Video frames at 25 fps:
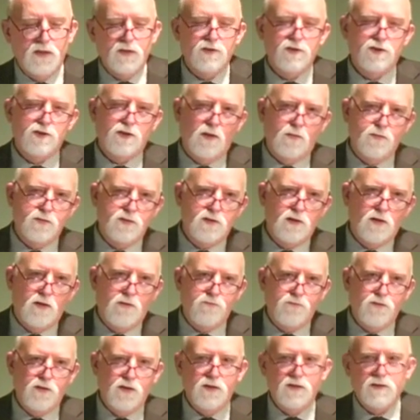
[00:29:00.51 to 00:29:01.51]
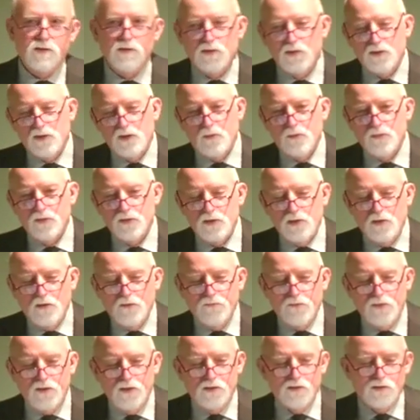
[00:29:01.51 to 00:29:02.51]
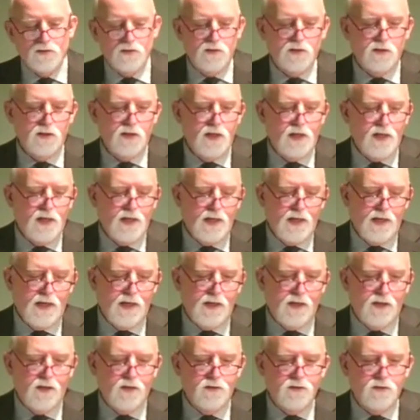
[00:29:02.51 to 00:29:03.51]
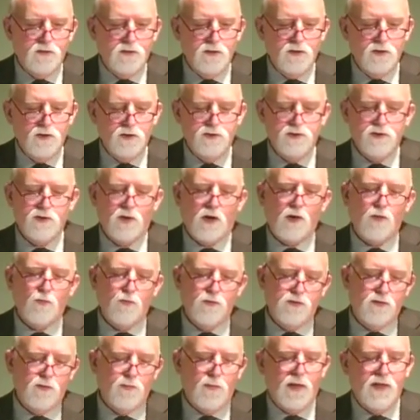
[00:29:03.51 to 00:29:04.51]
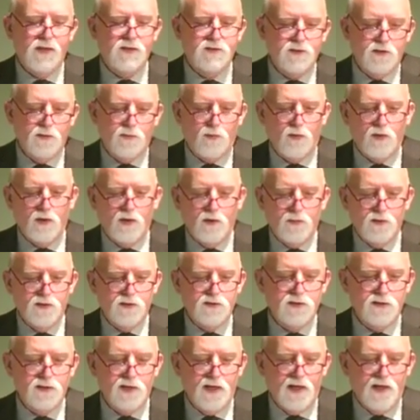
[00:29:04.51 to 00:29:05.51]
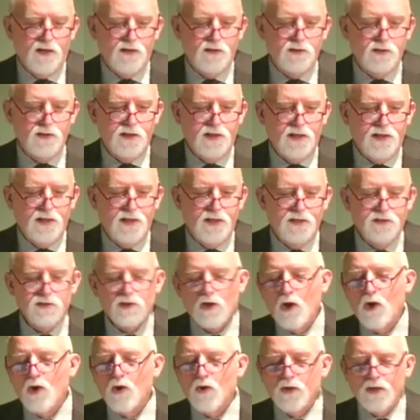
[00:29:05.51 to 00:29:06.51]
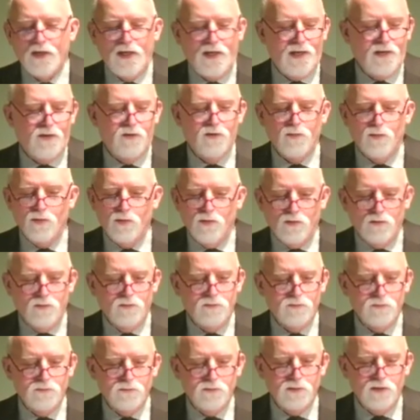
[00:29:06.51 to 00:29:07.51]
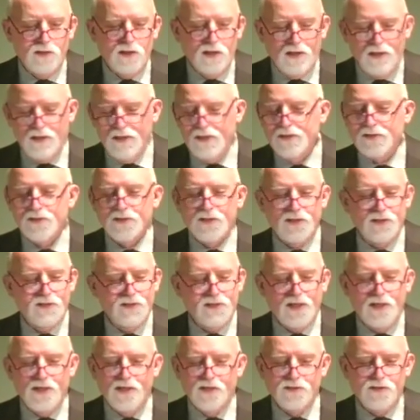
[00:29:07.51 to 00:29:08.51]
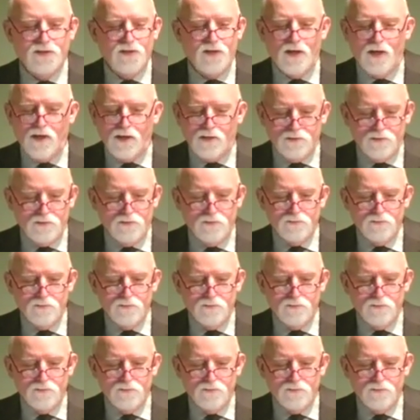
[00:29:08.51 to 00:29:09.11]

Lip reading: Some stuff is and some stuff isn't. And you start with the basic premise that it's all countable unless they say it's not.